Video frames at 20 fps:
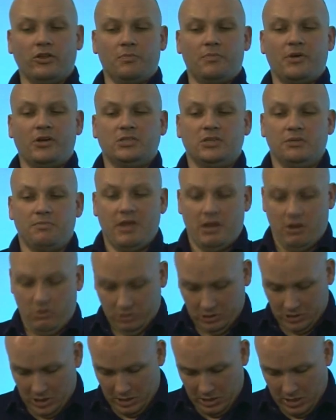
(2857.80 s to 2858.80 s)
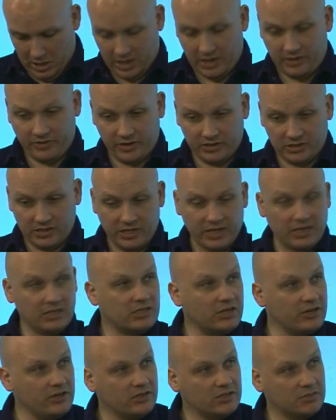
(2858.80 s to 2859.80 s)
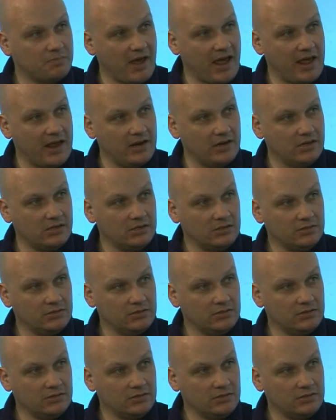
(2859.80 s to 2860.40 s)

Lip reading: the bottom here, as I get it, there's things that you spend.